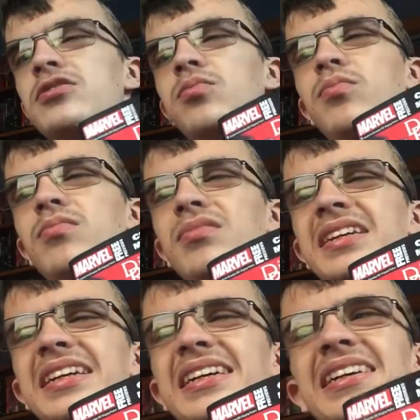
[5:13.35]

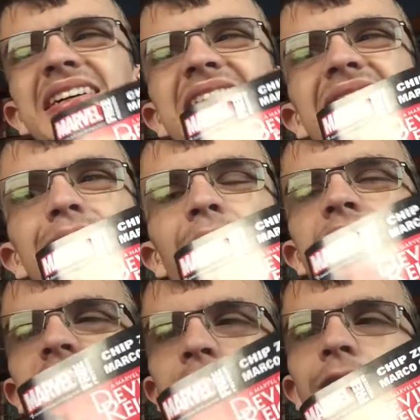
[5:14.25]
eh, probably
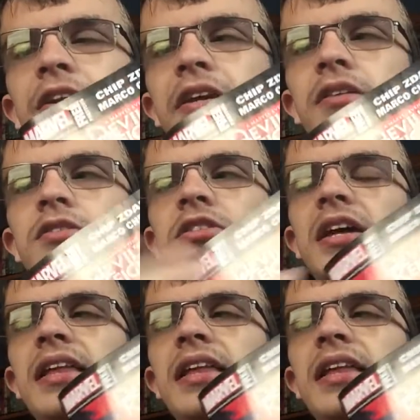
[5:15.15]
two separate videos.